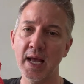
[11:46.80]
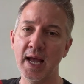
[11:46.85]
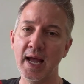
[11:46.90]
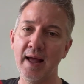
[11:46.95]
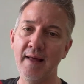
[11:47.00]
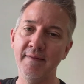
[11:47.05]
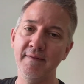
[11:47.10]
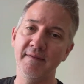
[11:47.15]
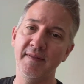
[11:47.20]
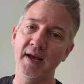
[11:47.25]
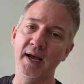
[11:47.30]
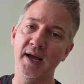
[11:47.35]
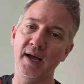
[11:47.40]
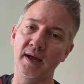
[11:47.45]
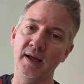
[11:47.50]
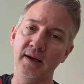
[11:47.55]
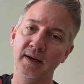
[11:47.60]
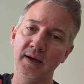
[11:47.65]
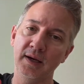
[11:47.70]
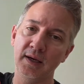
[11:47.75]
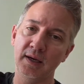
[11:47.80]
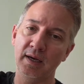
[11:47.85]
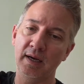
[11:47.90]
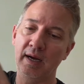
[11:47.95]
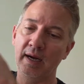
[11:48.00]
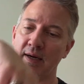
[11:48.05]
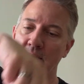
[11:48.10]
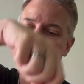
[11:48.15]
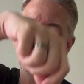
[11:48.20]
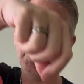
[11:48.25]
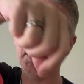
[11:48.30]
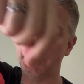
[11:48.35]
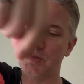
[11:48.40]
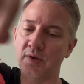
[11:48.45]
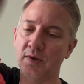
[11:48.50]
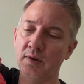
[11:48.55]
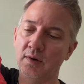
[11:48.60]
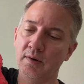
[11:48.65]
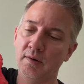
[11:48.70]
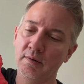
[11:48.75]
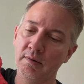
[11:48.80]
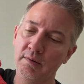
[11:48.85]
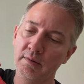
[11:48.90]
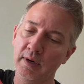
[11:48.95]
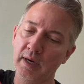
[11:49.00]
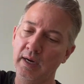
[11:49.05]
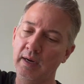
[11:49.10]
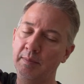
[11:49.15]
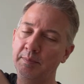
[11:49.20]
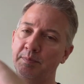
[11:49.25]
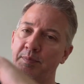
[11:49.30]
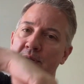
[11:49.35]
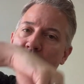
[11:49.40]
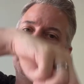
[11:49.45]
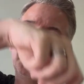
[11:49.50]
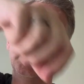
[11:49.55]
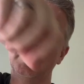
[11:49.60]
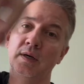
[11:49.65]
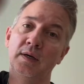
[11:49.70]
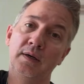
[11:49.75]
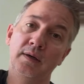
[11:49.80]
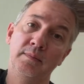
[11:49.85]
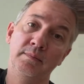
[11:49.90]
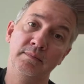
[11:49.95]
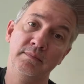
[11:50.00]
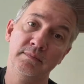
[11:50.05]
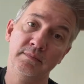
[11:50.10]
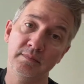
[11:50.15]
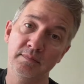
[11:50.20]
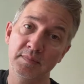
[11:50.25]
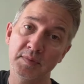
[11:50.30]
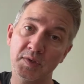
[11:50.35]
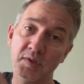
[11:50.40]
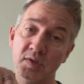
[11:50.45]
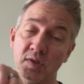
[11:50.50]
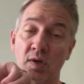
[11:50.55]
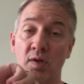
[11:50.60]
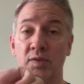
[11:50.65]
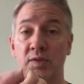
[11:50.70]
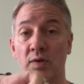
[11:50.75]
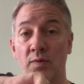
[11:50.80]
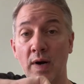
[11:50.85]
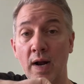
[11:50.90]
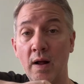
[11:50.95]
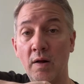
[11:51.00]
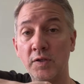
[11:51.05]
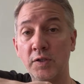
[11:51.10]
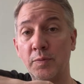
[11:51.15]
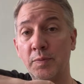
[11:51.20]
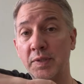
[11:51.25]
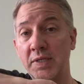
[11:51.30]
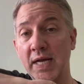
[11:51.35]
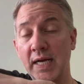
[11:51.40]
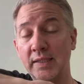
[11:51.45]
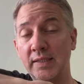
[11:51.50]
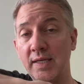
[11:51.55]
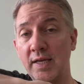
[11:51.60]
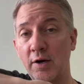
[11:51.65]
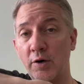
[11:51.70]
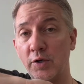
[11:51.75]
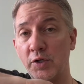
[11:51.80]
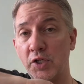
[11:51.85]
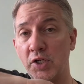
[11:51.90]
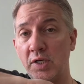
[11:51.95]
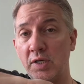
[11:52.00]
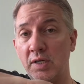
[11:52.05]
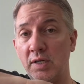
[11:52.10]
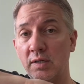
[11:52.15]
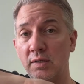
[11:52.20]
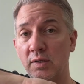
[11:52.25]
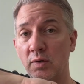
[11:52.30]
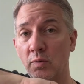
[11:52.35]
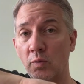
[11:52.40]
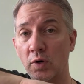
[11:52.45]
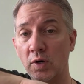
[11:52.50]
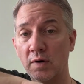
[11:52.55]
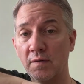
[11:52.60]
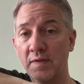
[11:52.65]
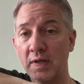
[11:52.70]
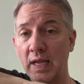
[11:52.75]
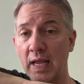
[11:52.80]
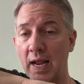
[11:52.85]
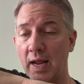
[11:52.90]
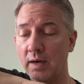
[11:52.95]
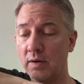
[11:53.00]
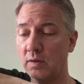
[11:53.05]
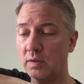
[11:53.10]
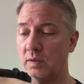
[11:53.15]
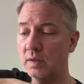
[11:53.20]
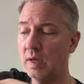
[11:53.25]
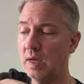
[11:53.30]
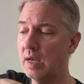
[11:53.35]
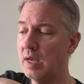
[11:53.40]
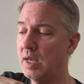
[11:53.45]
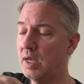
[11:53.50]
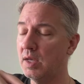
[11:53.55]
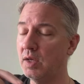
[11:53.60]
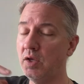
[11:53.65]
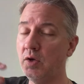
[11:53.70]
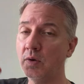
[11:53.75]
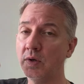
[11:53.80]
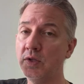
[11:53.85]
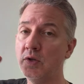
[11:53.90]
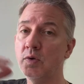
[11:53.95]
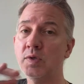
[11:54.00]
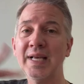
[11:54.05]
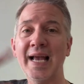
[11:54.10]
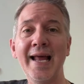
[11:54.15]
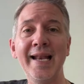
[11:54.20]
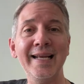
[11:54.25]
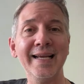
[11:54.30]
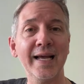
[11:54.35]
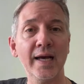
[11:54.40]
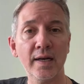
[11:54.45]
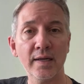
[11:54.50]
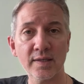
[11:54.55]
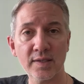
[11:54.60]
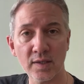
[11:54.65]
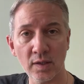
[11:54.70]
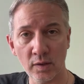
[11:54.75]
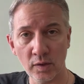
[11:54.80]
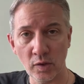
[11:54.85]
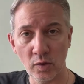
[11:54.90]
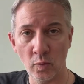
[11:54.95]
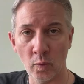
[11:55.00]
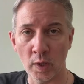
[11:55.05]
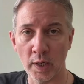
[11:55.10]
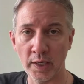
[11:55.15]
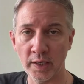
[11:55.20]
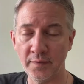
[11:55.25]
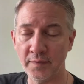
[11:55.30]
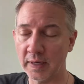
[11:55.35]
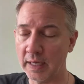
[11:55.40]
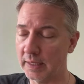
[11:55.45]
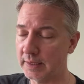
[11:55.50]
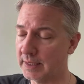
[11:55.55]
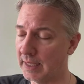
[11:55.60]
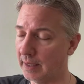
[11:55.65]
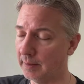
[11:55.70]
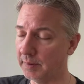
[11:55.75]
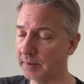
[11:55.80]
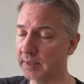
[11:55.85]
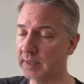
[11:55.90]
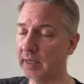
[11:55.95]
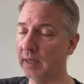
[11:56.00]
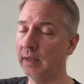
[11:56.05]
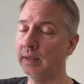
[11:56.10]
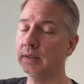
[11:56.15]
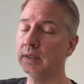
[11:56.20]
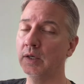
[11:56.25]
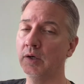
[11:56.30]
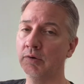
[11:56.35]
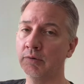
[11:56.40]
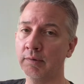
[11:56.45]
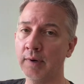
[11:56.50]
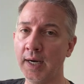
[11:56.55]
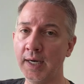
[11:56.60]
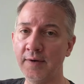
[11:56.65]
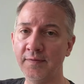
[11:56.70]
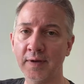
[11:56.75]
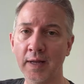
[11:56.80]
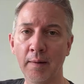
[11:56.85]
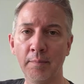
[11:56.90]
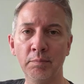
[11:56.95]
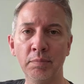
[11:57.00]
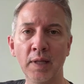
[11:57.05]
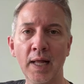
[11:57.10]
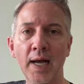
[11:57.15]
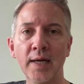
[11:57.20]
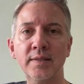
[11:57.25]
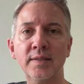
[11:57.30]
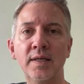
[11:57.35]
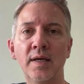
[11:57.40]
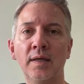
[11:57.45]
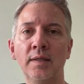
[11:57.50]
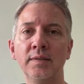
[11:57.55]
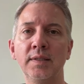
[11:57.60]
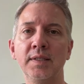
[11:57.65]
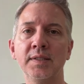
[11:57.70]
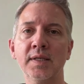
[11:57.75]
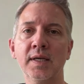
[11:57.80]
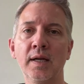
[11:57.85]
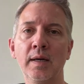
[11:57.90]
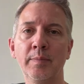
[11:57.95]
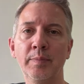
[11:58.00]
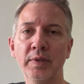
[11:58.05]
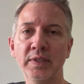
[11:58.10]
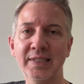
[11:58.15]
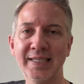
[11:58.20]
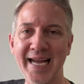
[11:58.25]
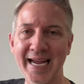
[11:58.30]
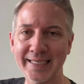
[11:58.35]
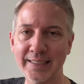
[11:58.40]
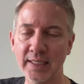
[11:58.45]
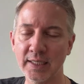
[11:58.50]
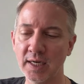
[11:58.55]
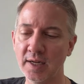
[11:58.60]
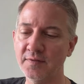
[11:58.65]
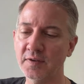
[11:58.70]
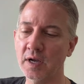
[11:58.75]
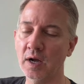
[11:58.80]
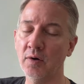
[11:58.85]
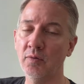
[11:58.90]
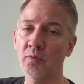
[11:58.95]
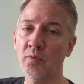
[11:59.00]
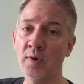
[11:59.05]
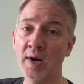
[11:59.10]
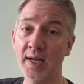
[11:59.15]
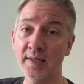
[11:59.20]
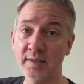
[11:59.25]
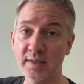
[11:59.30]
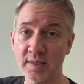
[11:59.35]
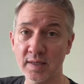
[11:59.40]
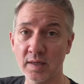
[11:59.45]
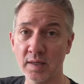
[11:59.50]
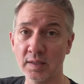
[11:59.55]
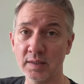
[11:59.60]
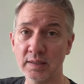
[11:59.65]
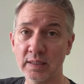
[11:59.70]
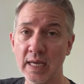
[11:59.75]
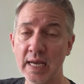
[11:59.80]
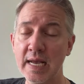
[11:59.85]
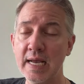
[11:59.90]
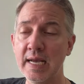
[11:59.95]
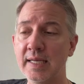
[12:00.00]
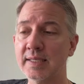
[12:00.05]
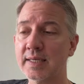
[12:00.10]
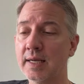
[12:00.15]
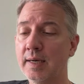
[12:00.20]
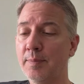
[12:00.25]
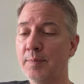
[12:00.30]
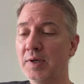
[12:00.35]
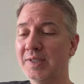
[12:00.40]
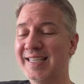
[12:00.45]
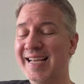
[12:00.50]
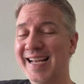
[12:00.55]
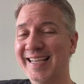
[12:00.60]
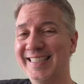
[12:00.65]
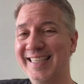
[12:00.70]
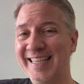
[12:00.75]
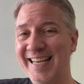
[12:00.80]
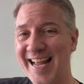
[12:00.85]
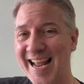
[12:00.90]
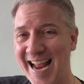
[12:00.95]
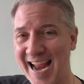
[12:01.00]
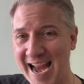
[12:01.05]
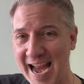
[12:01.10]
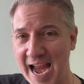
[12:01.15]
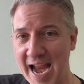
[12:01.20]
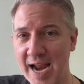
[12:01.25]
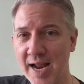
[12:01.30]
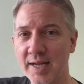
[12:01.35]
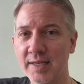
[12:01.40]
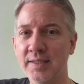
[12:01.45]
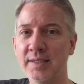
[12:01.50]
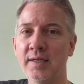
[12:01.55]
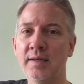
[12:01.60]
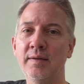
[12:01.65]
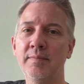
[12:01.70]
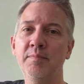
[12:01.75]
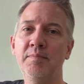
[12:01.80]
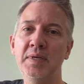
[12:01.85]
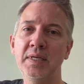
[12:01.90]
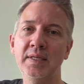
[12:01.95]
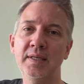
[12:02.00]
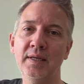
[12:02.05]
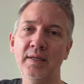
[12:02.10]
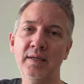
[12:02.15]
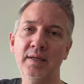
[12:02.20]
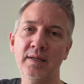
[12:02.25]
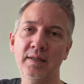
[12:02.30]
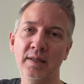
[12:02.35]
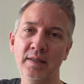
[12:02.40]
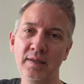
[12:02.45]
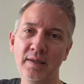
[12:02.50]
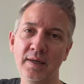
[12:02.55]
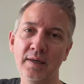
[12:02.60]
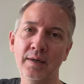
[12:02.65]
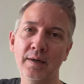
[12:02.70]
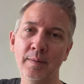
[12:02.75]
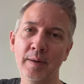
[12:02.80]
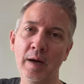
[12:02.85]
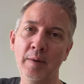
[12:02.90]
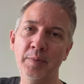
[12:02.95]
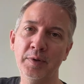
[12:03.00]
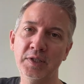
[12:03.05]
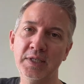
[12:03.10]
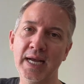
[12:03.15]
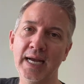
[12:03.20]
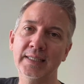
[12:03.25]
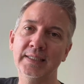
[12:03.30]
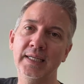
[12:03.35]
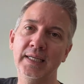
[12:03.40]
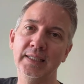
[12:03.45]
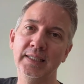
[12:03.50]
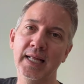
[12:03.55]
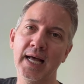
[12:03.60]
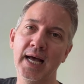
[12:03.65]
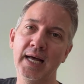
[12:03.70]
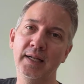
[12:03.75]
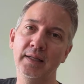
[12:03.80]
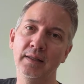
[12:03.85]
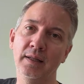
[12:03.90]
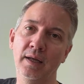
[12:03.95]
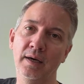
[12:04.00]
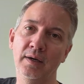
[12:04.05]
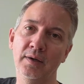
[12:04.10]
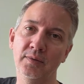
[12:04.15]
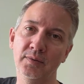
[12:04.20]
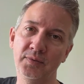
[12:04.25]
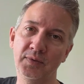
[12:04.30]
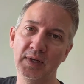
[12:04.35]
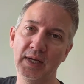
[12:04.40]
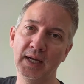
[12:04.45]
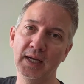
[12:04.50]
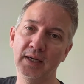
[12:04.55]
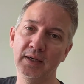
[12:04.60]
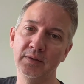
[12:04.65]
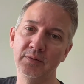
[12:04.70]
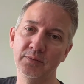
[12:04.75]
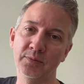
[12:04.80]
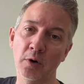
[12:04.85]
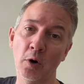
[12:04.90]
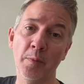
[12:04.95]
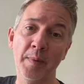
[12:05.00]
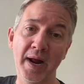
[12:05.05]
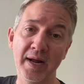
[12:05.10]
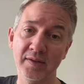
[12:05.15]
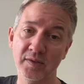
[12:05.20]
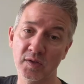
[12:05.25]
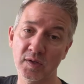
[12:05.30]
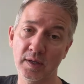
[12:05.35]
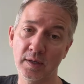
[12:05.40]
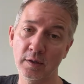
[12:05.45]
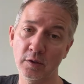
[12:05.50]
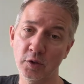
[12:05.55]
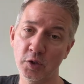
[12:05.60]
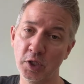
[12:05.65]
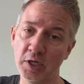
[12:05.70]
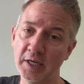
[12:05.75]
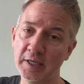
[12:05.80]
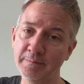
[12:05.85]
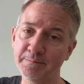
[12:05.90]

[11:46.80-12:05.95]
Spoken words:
And then I also put some salt around to protect the energy and the work of the candle. You can use any kind of salt you want. If you got table salt, great. If you got black salt, it's gonna protect it. If you got red salt, it's gonna protect it and be clear about protecting that love and romance energy.